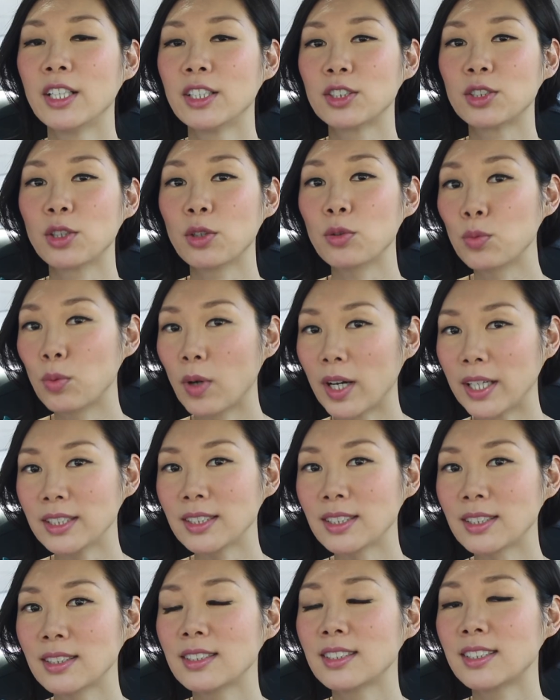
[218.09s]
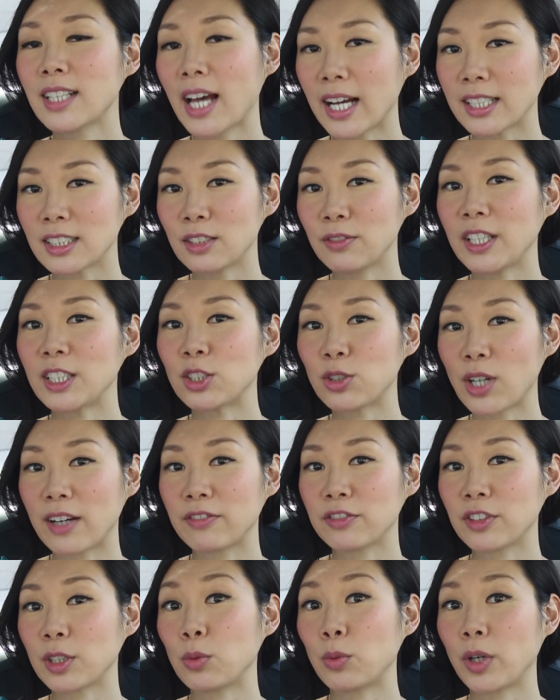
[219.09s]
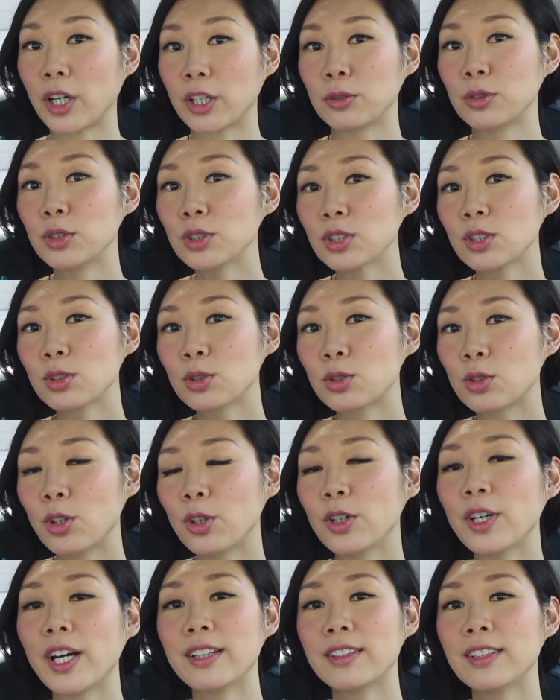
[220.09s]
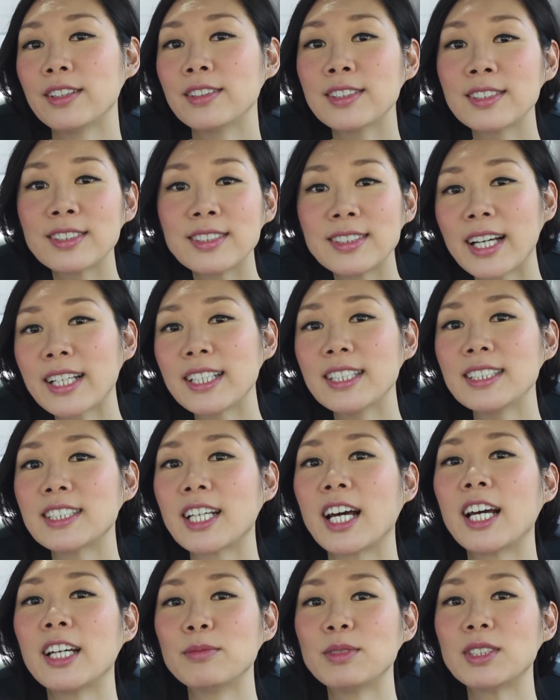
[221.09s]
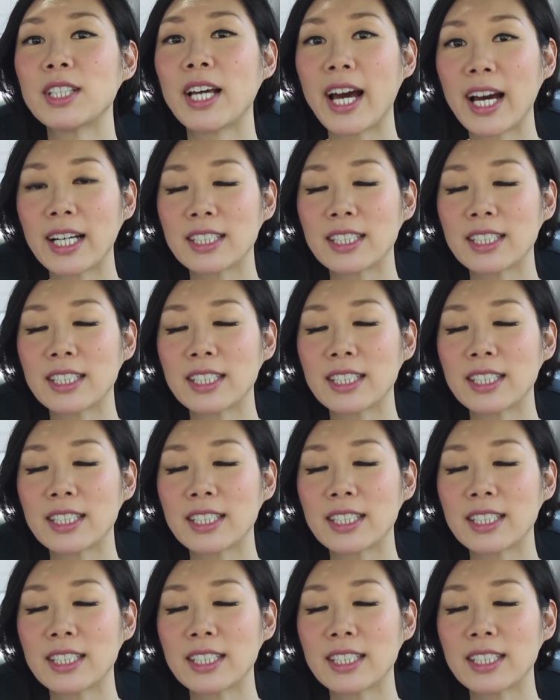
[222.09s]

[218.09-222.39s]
So once to activate traffic aware cruise control, and then the second time to